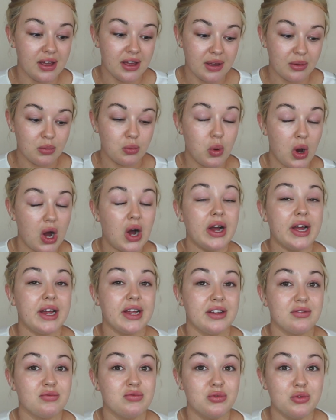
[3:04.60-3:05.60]
what
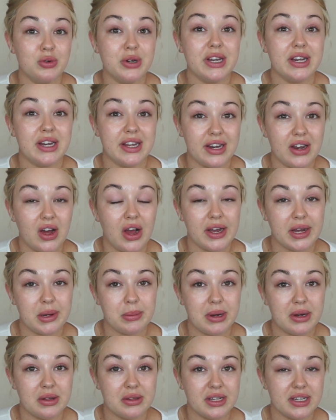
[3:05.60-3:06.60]
I really like
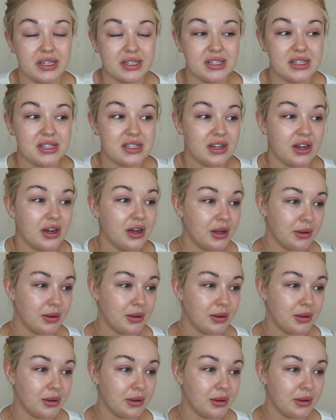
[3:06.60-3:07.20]
about this.